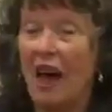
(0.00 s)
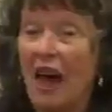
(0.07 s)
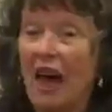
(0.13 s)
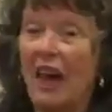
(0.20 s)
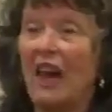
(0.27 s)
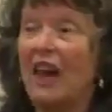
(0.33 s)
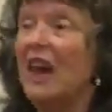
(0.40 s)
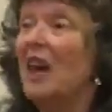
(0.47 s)

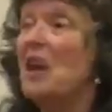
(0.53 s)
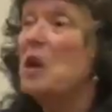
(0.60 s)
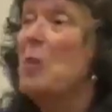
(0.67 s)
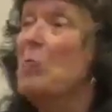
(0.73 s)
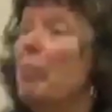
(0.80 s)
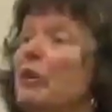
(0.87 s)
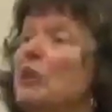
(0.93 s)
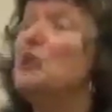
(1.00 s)
He
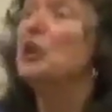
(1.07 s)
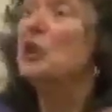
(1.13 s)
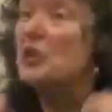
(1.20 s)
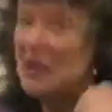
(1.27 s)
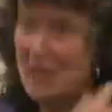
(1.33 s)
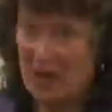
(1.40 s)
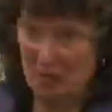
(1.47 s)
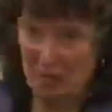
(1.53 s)

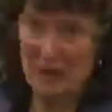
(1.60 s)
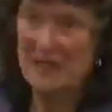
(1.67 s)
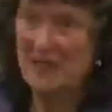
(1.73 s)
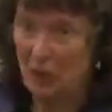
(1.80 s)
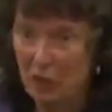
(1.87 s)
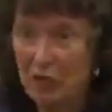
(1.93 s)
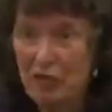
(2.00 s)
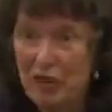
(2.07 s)
produced
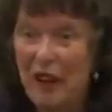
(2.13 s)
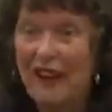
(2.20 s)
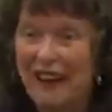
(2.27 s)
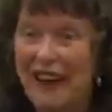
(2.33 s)
himself,